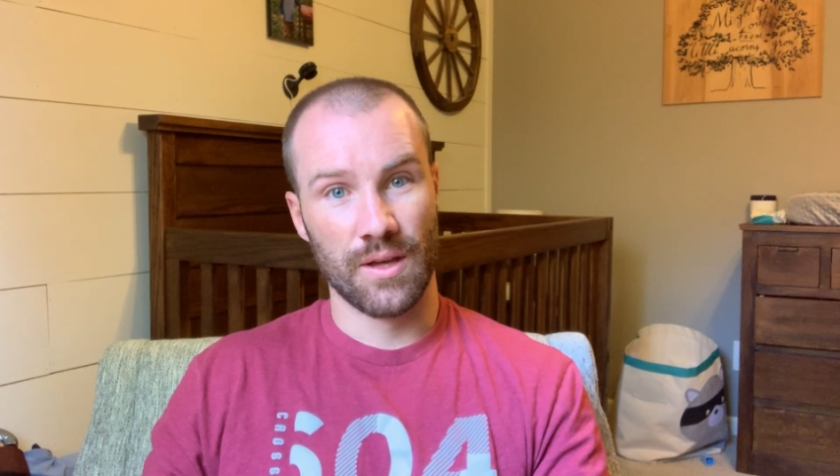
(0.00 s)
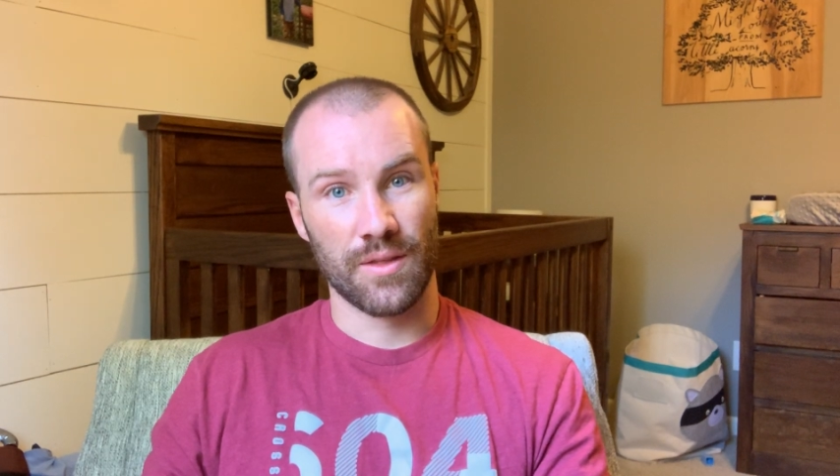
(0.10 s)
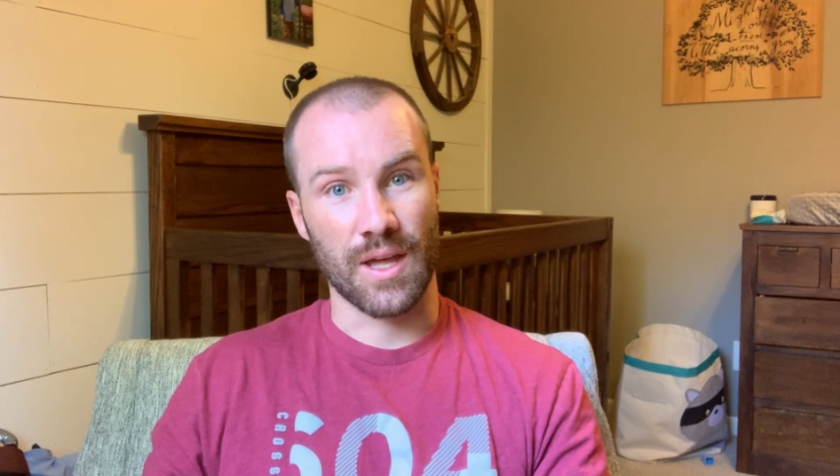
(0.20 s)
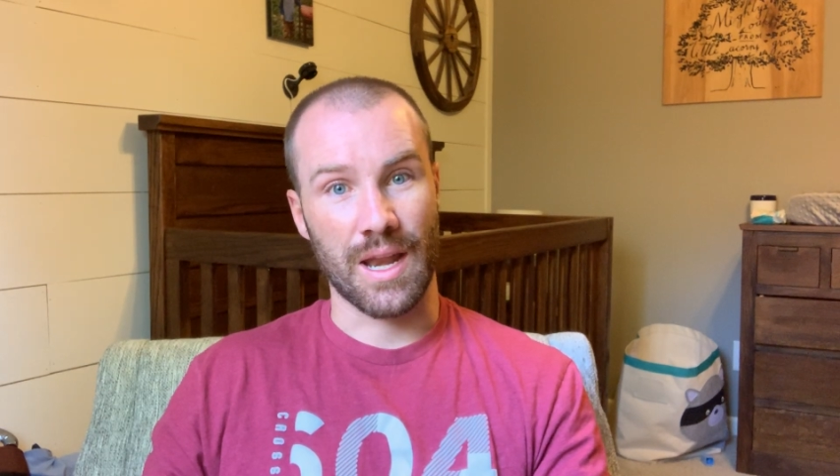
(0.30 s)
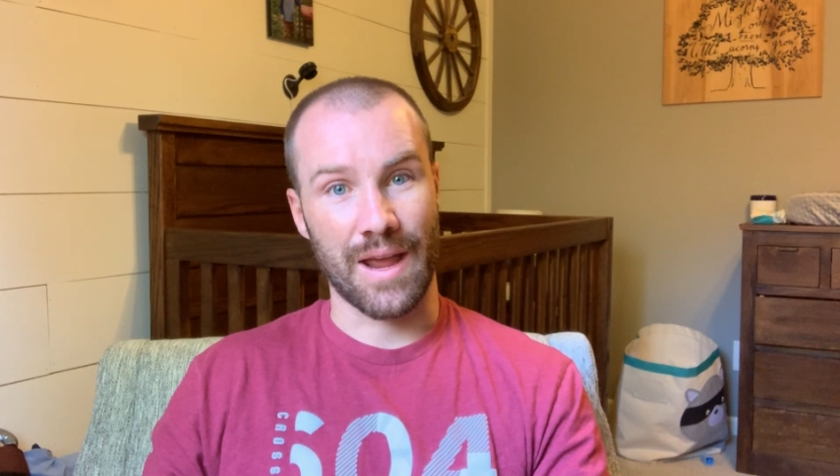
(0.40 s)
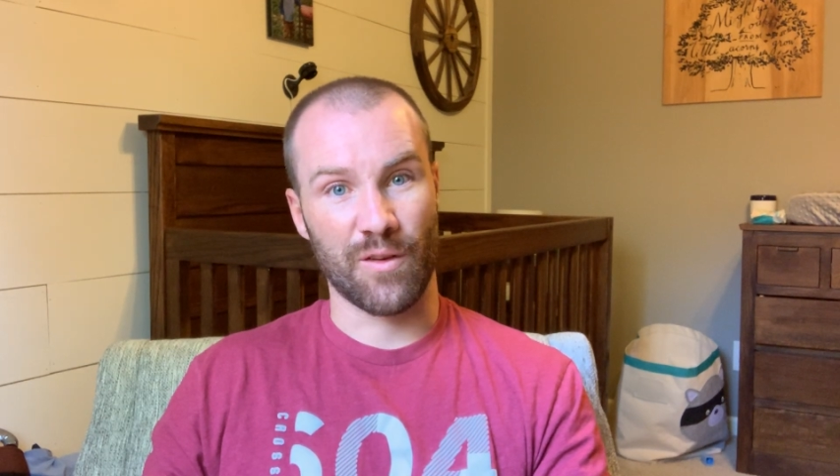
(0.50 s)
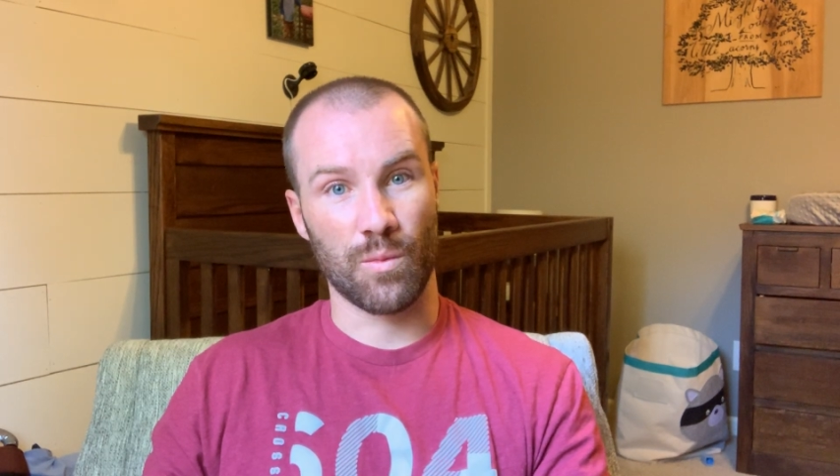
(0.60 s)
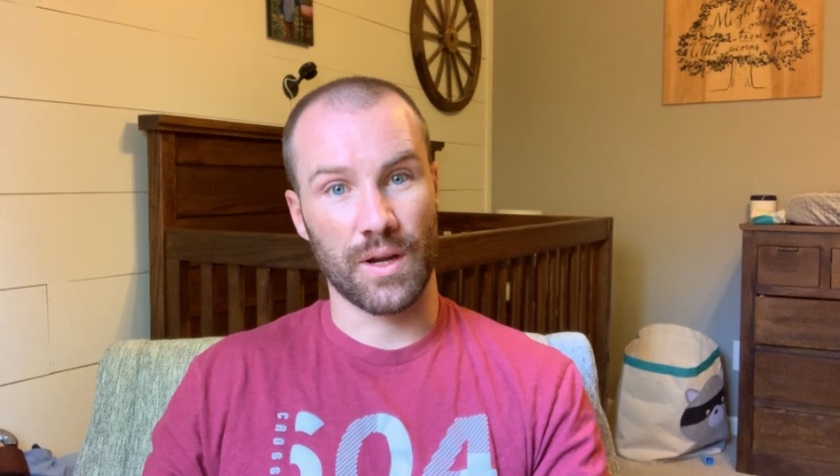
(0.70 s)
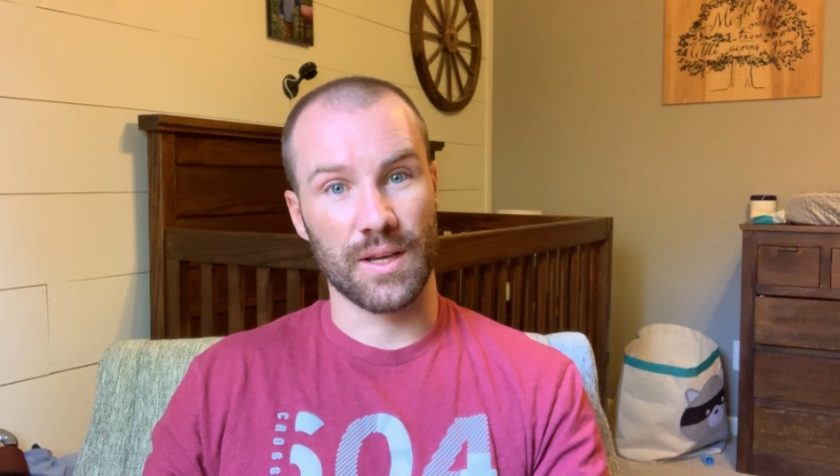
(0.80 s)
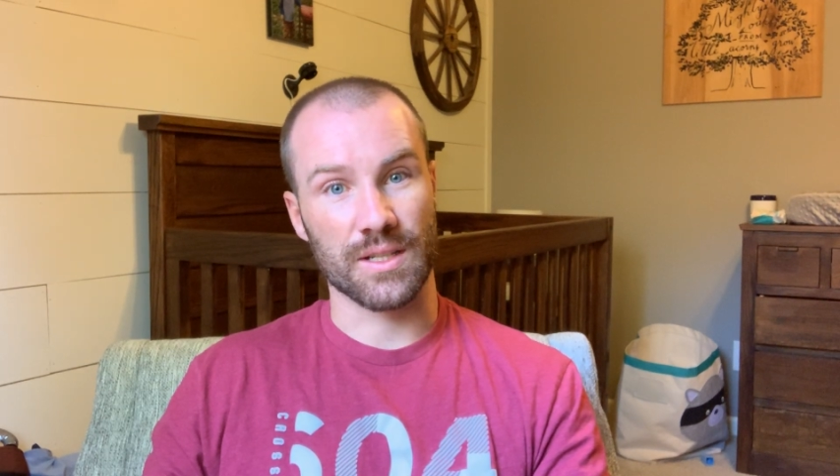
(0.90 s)
that
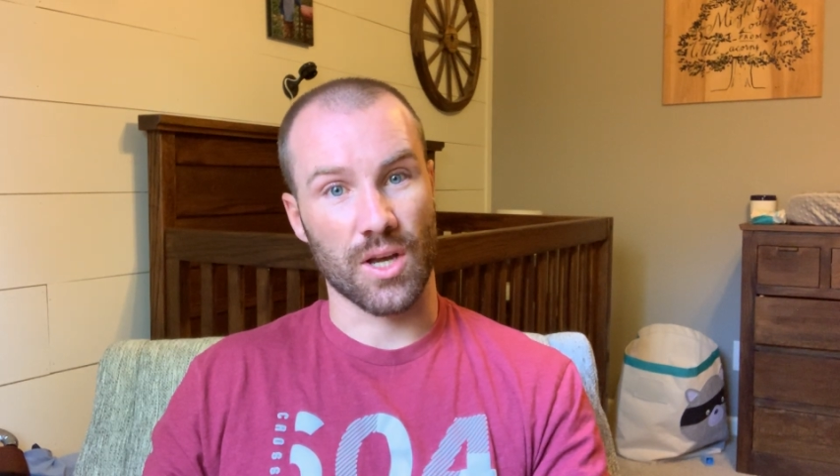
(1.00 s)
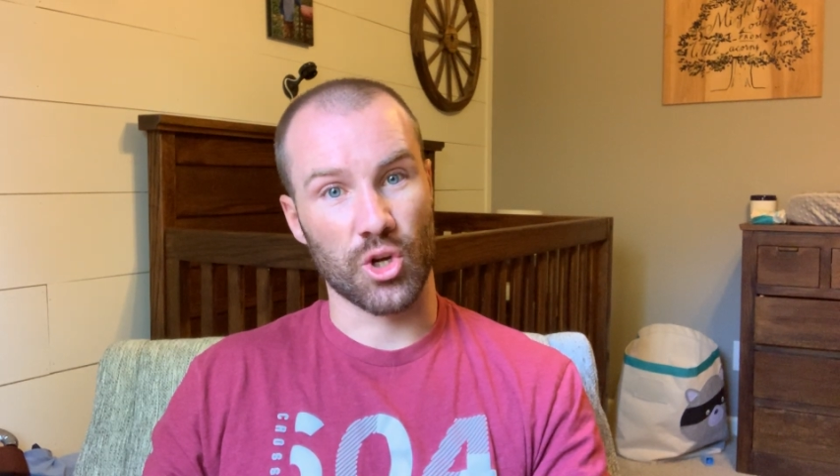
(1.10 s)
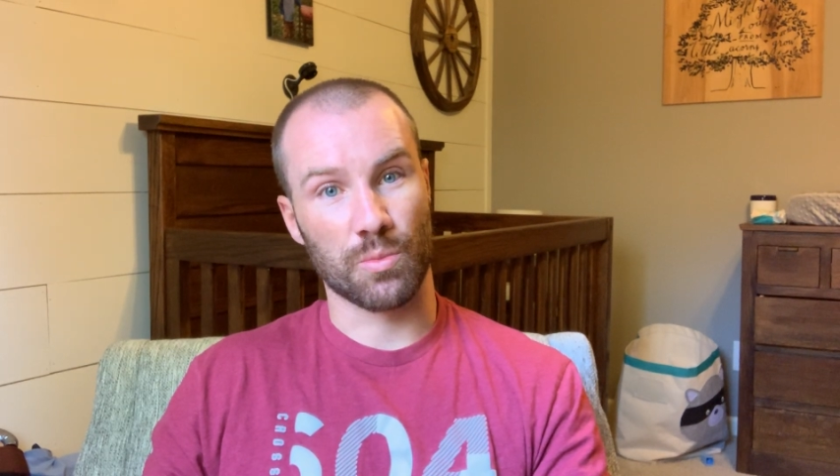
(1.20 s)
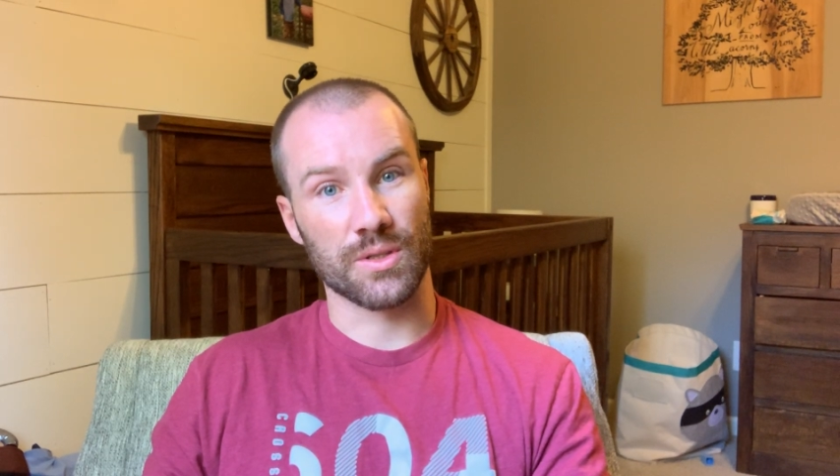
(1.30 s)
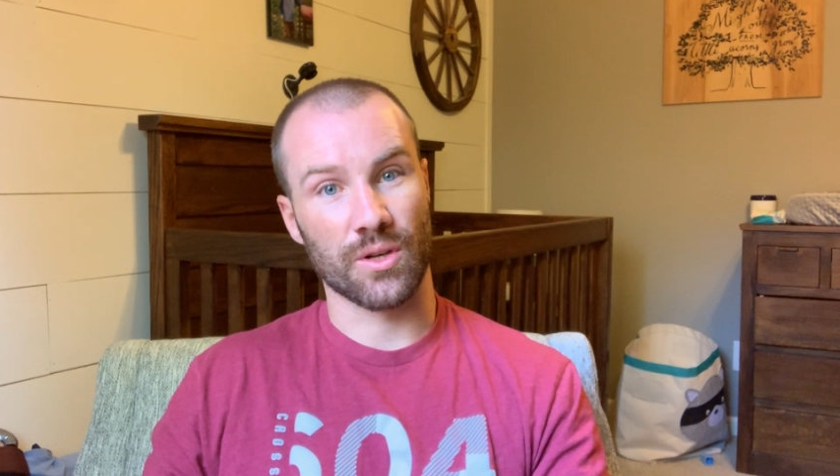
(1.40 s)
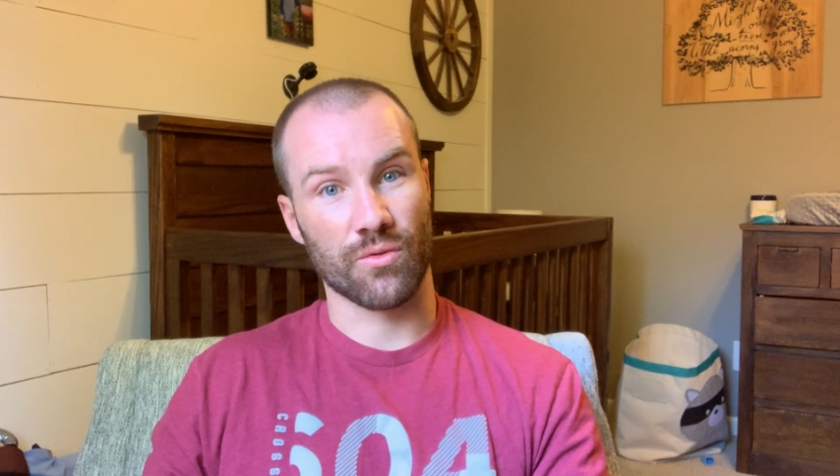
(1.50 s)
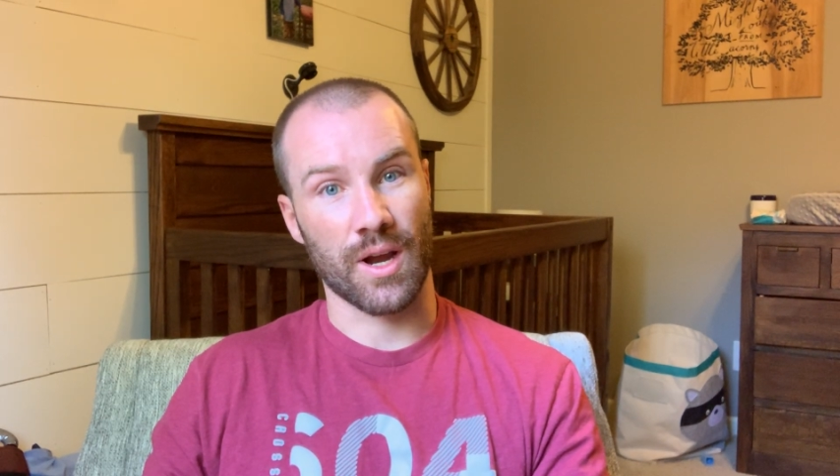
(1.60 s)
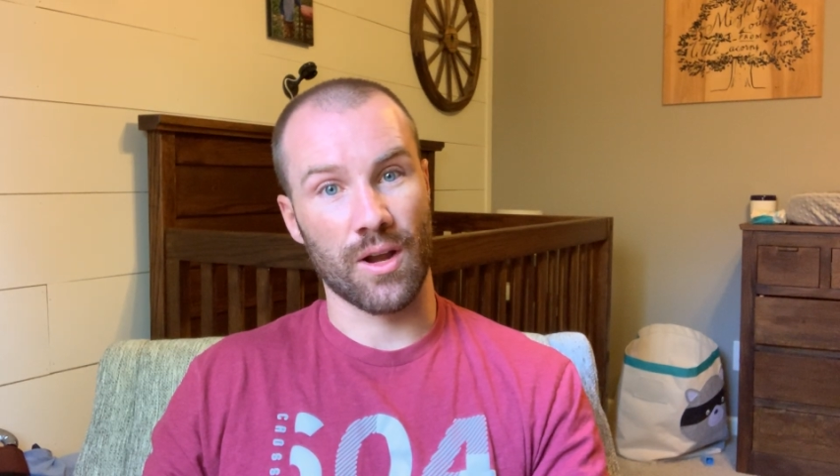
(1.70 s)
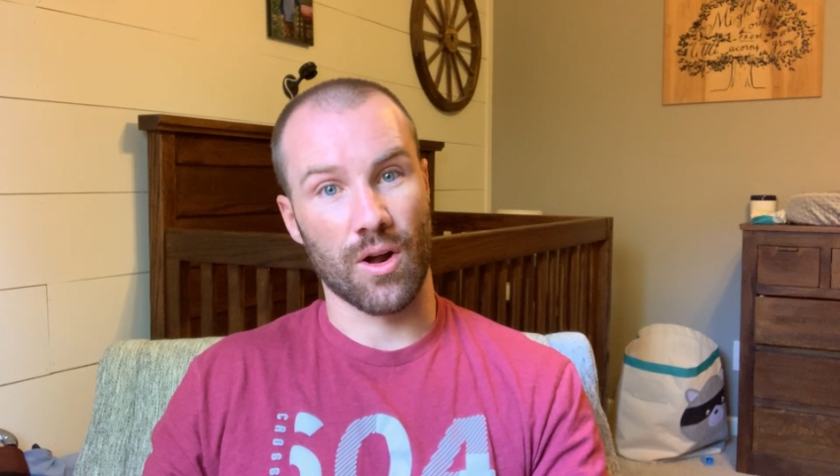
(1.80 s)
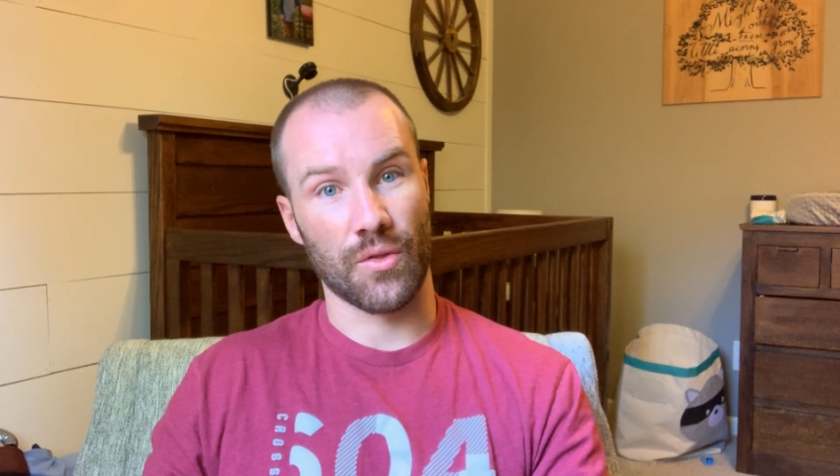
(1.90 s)
everybody is 100%
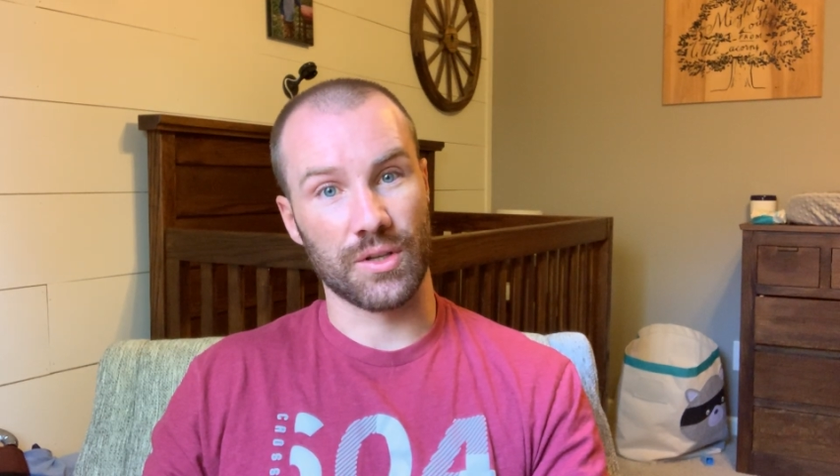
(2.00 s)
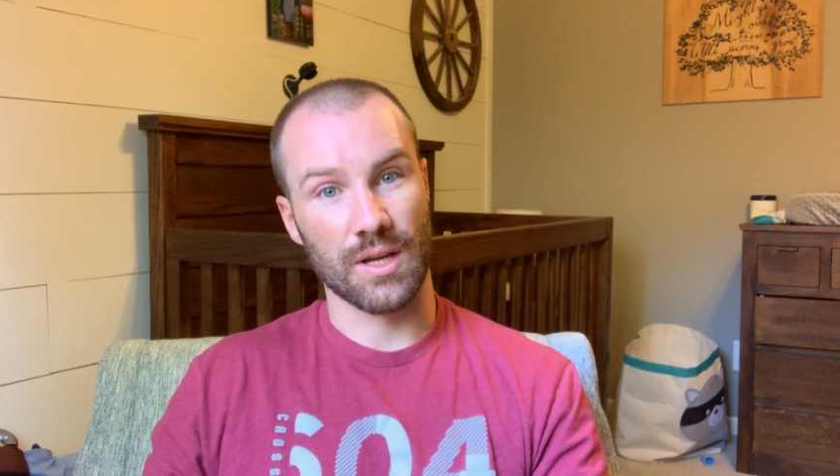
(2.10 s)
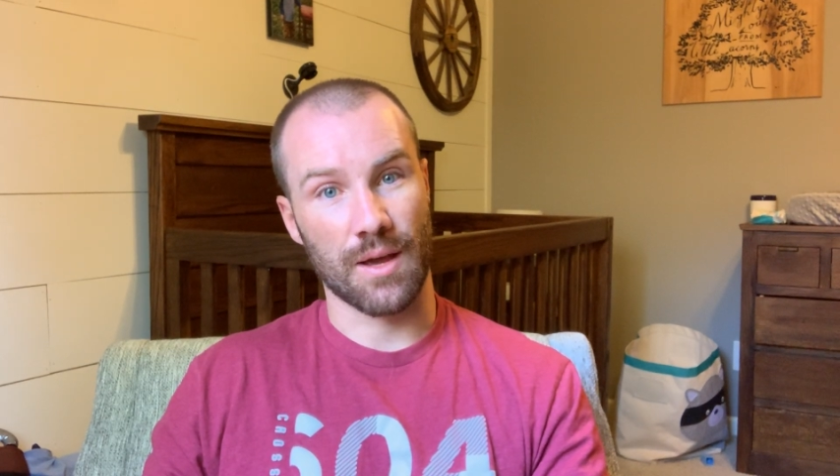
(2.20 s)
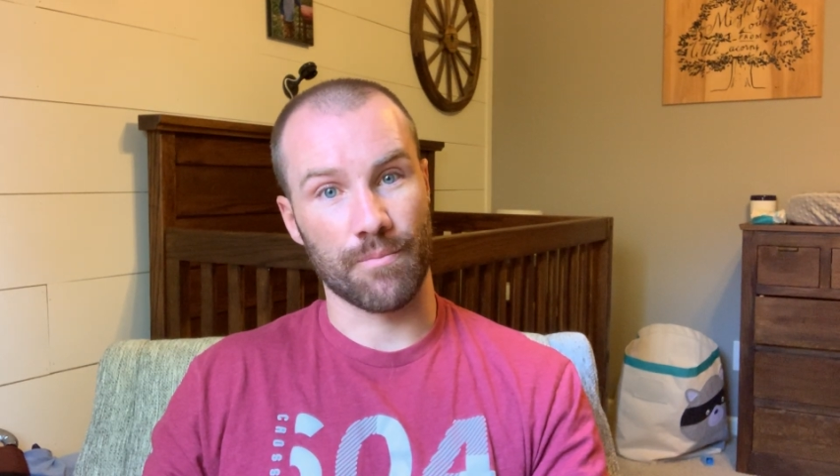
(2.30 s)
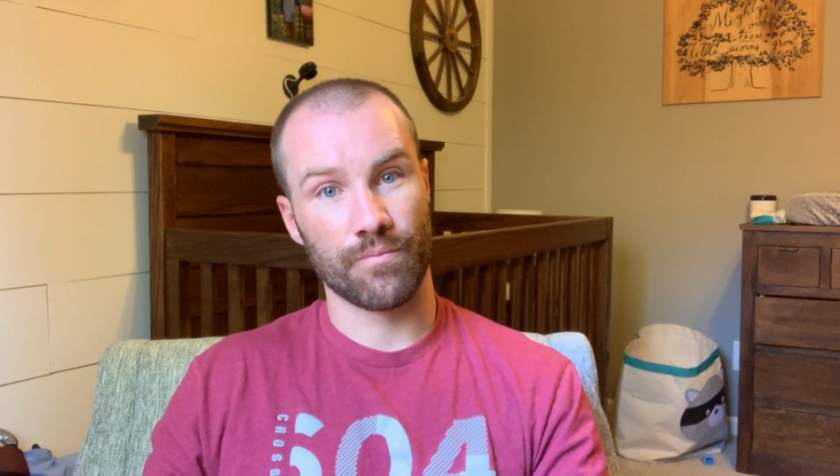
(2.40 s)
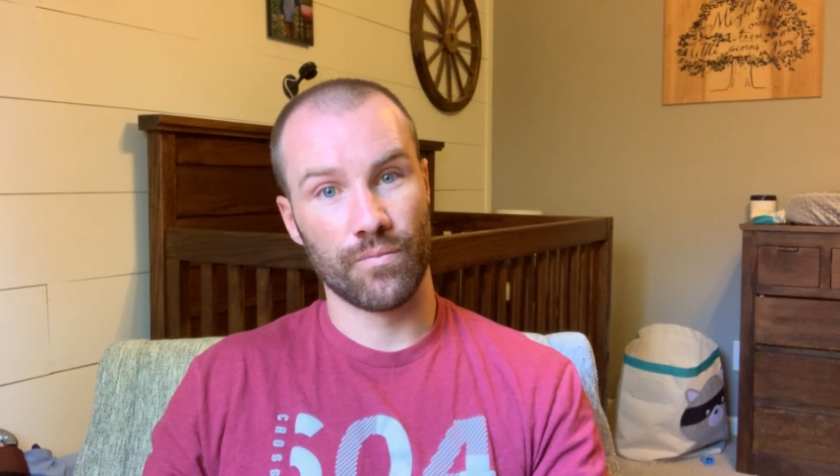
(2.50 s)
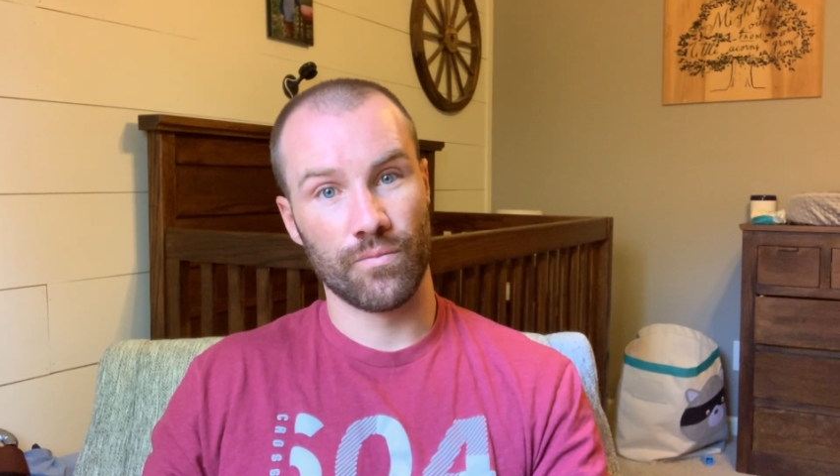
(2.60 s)
right all the time.